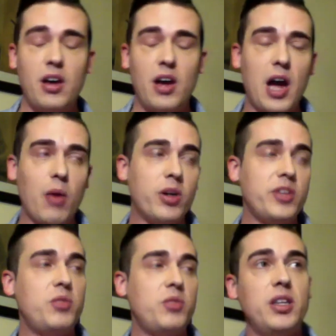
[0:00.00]
I wanted
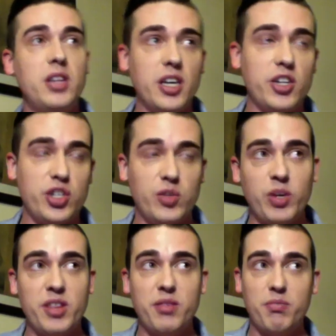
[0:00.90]
to be in the kitchen
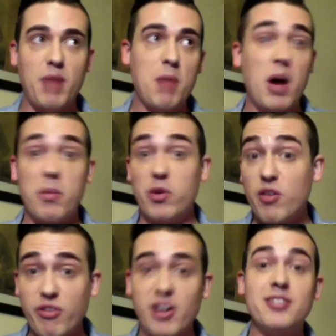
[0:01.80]
with my mom and her
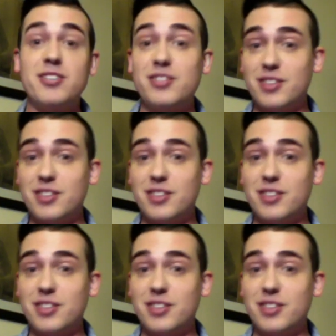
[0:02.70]
friends,